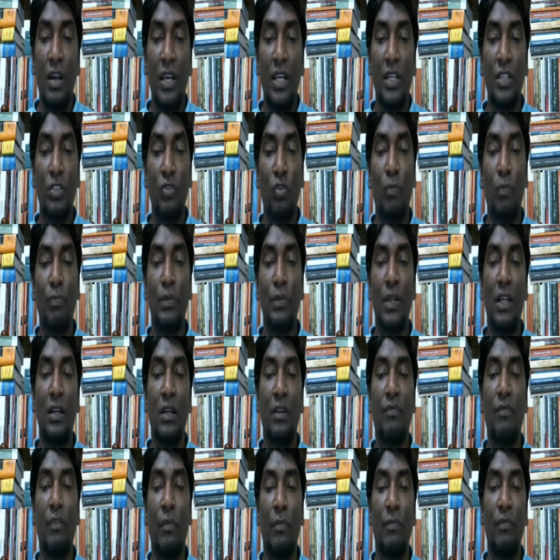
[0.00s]
is obtained
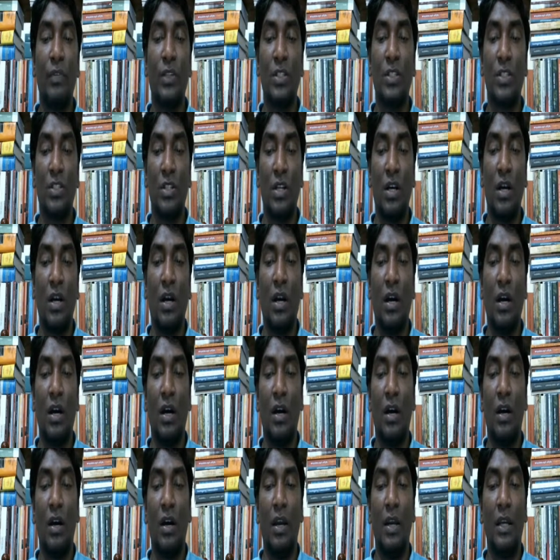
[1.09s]
from which
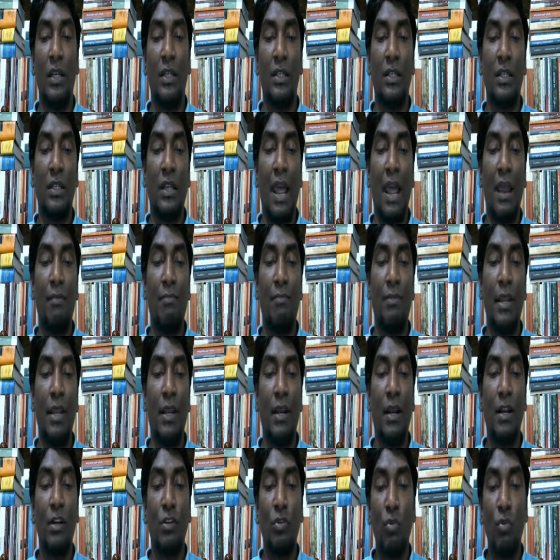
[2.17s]
uh, it can be
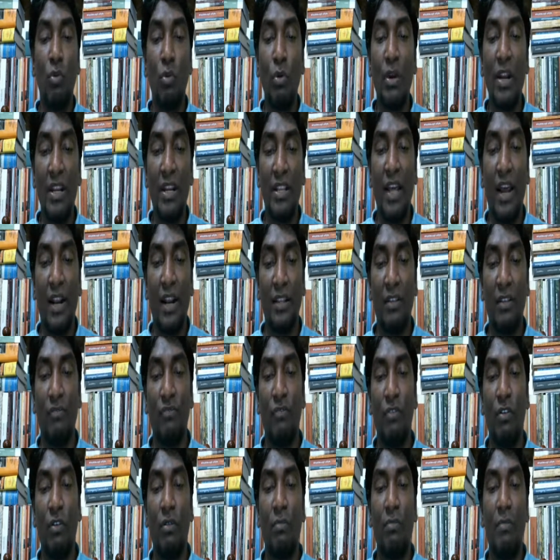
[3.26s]
concluded that the
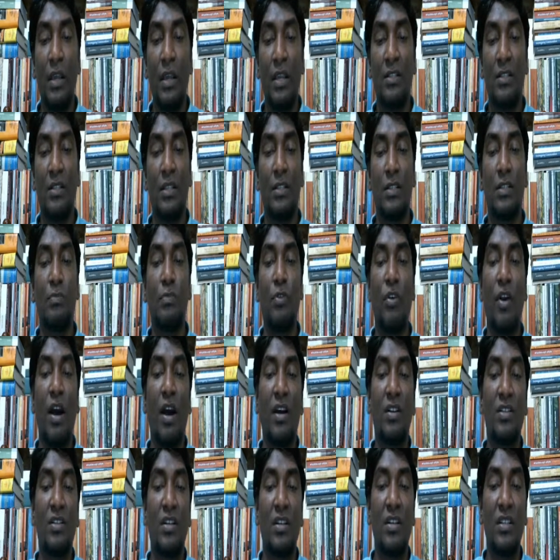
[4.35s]
firm makes its
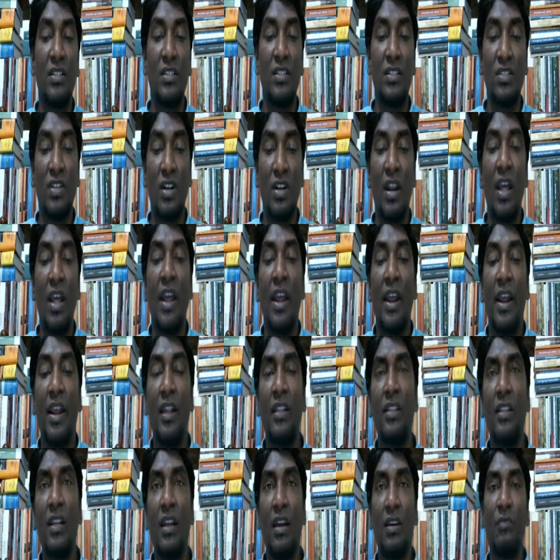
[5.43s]
production decision in
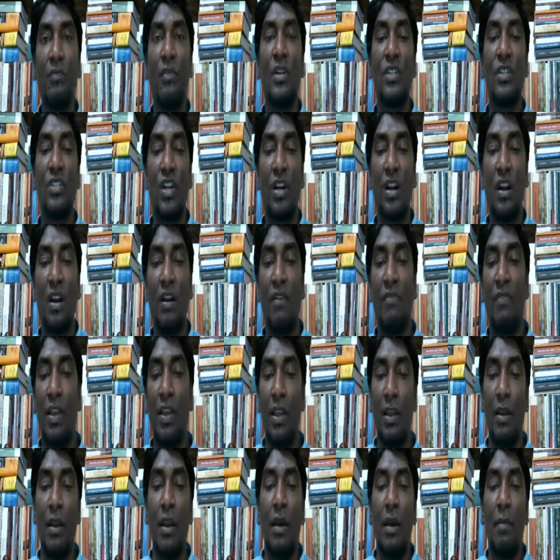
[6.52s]
the conventional way
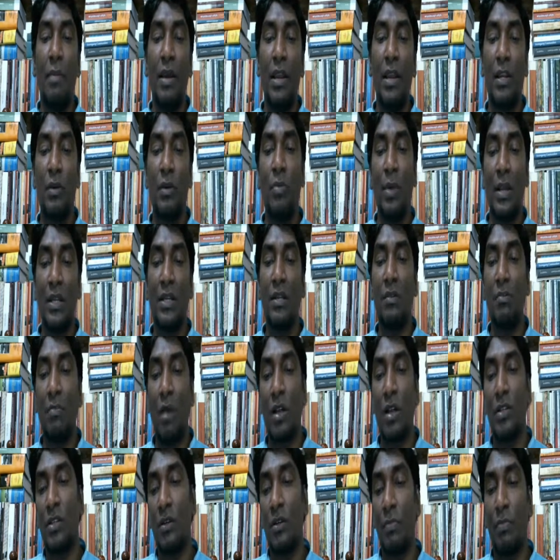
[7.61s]
by equating
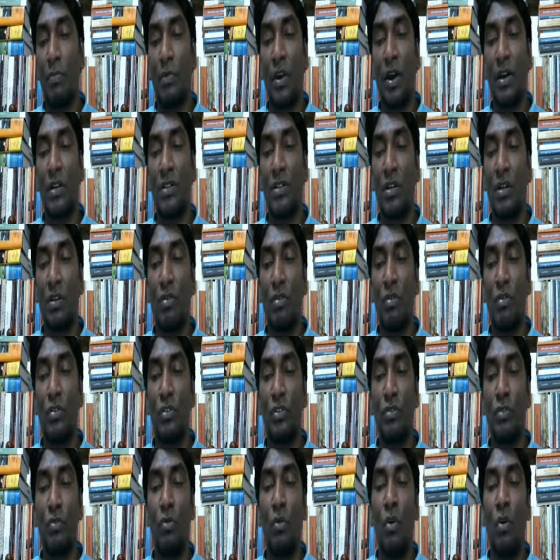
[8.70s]
marginal production cost
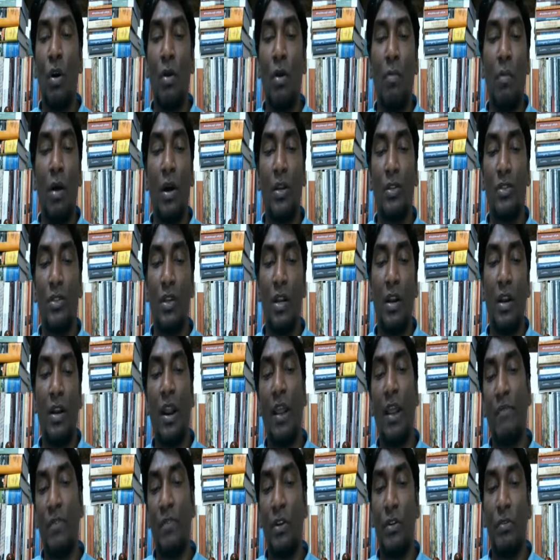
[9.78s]
to marginal
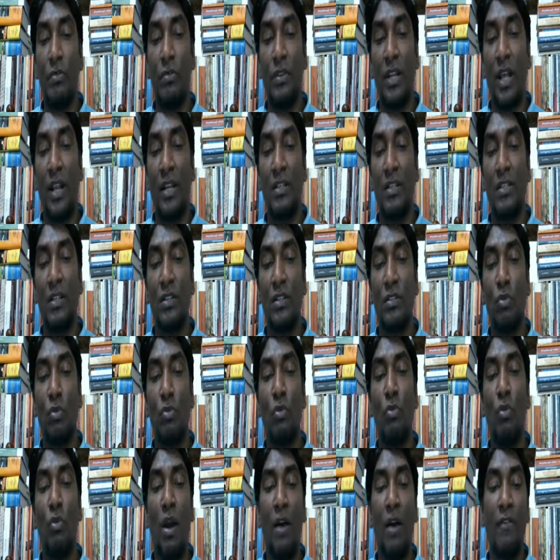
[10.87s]
revenue in that sense. So
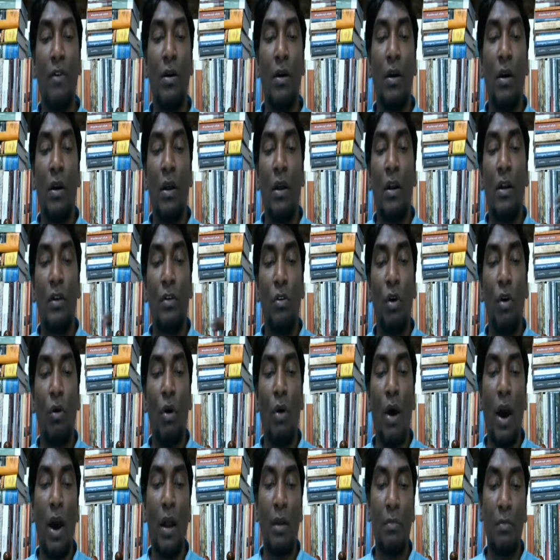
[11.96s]
you have a dou
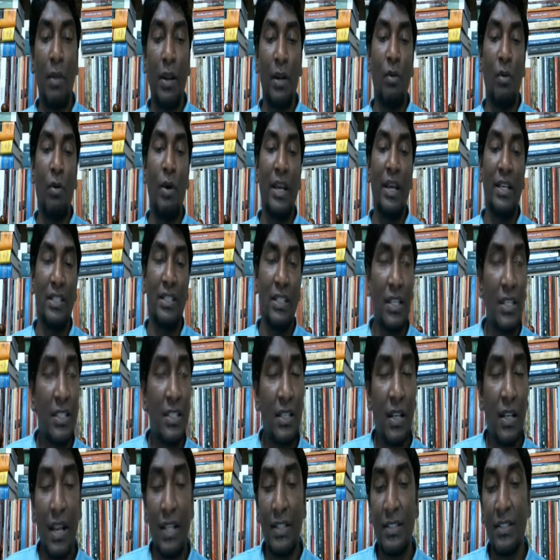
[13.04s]
r by dou s is
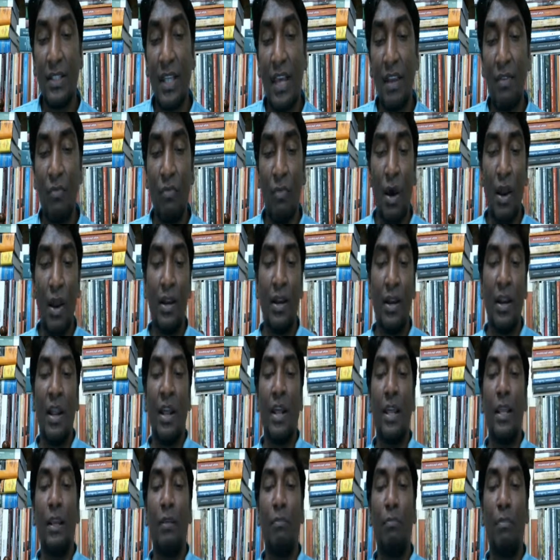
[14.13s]
less than 1
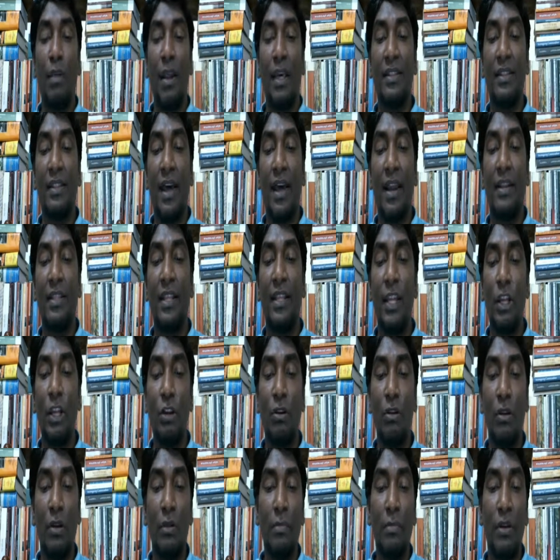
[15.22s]
imply that the
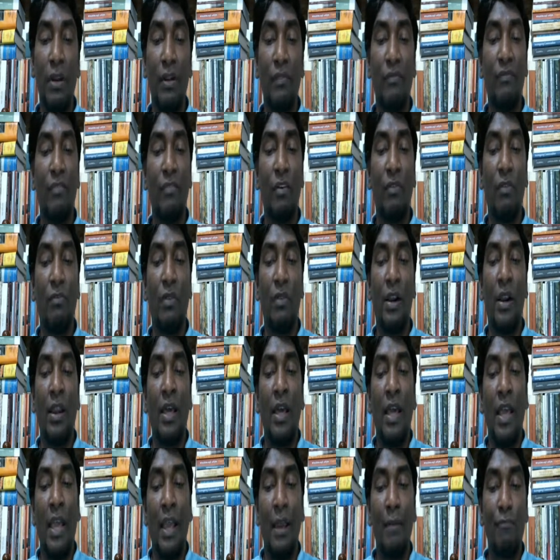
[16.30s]
equilibrium firm will
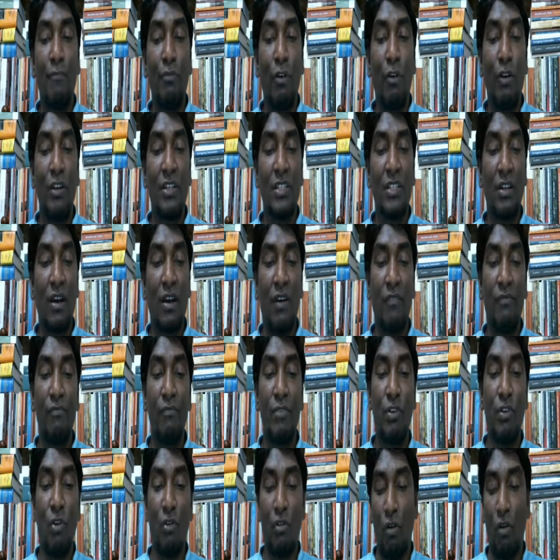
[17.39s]
employ staff
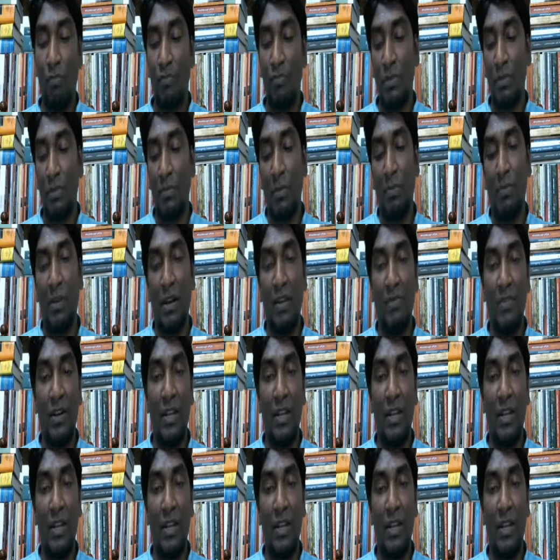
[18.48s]
beyond optimum level